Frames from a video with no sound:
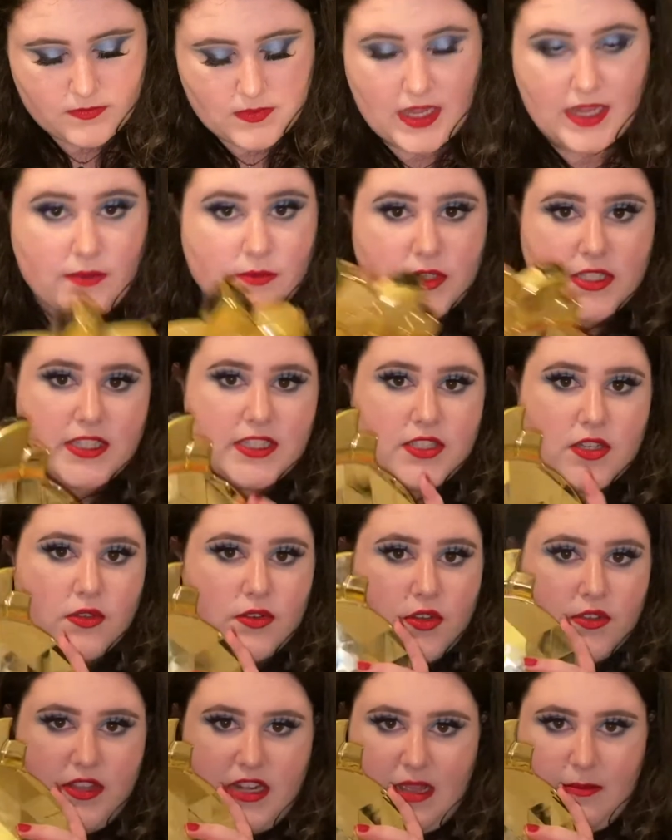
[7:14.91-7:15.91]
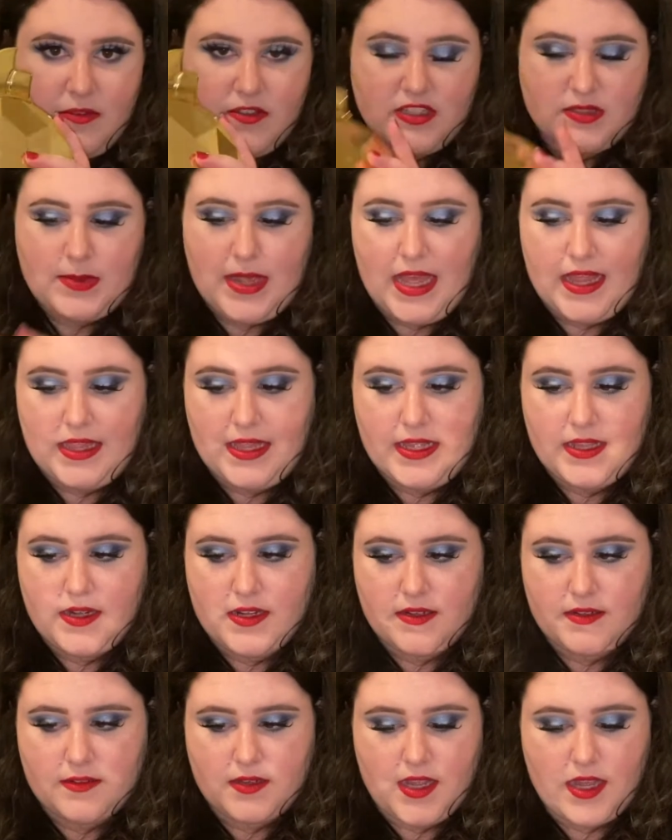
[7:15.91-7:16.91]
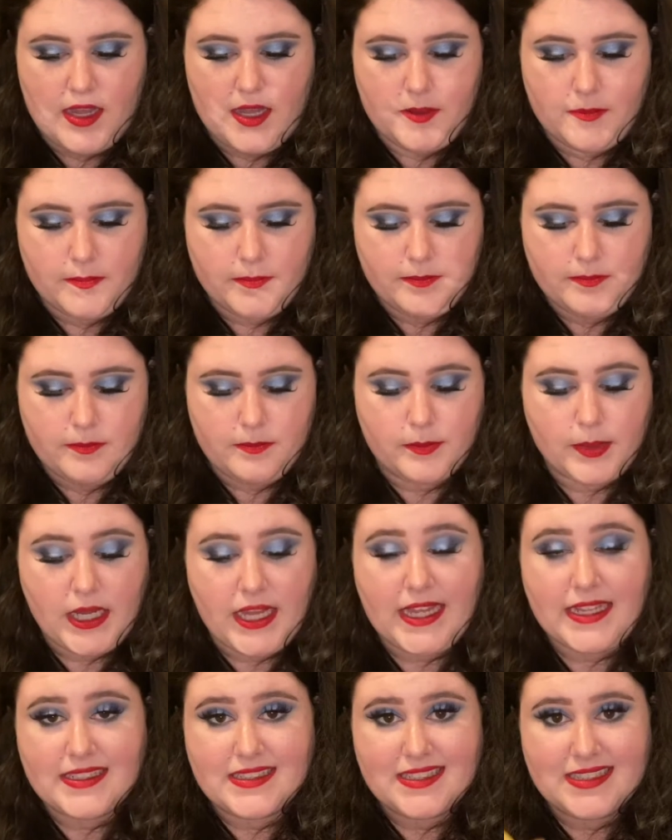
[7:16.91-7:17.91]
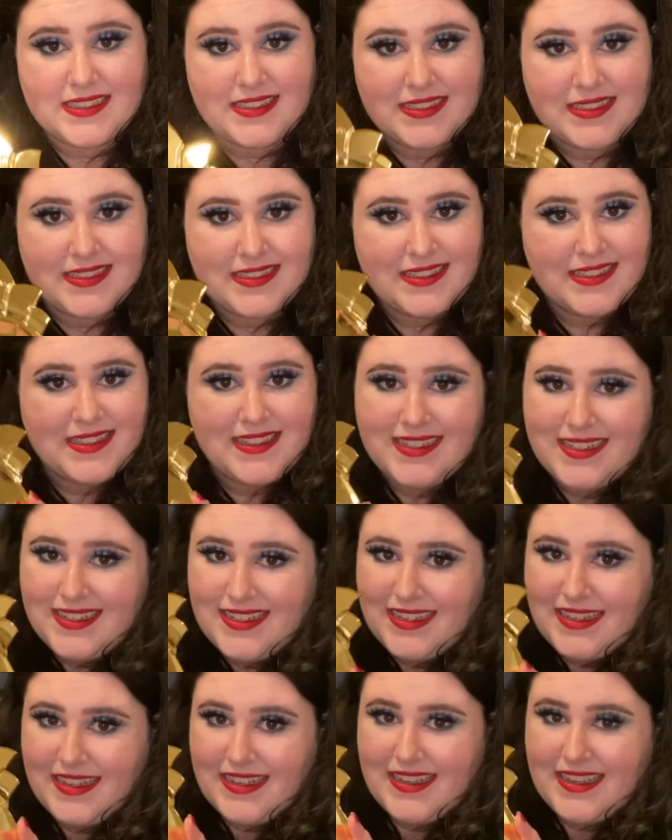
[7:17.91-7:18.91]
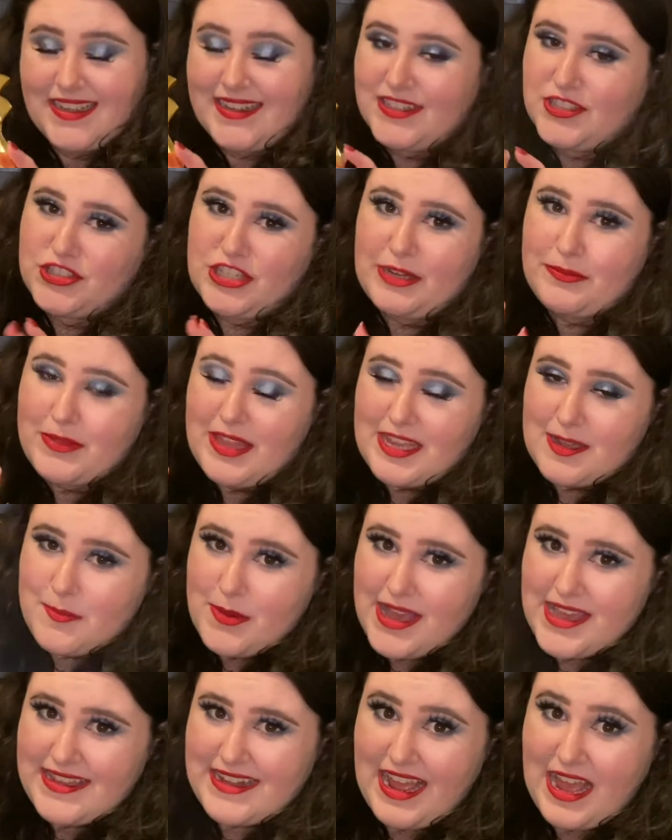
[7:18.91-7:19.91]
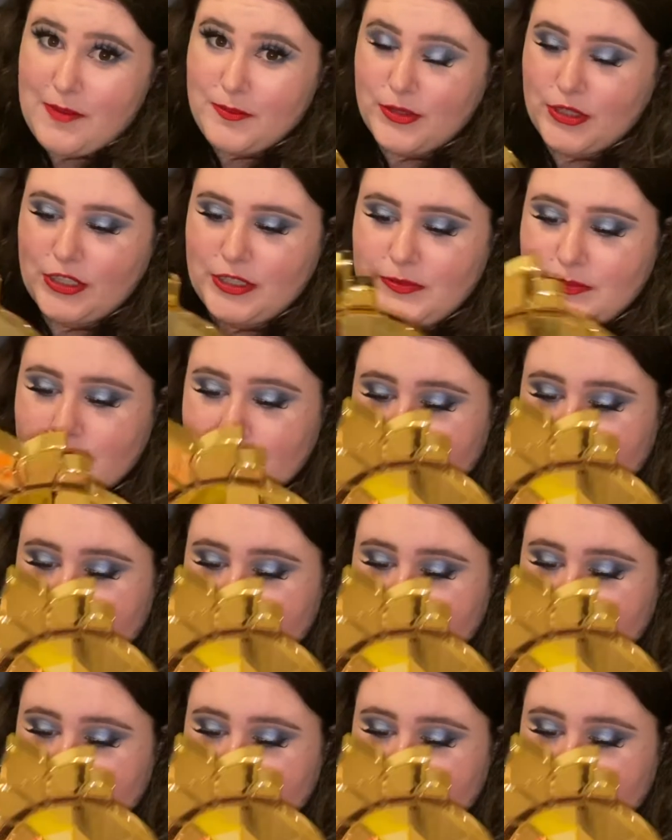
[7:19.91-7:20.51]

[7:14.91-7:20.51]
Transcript: I really don't know the name of this palette, but it's shaped like a pineapple